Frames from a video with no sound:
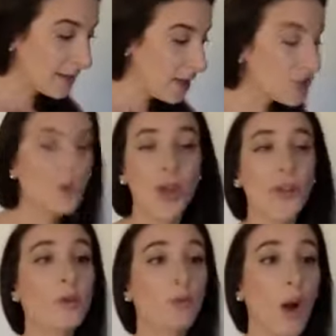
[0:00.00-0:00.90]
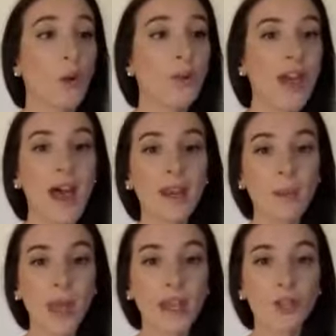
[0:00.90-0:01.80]
there's nothing wrong with adding
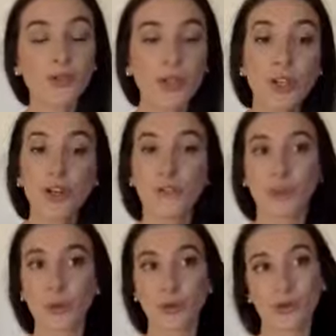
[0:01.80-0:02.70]
mayo to your foods.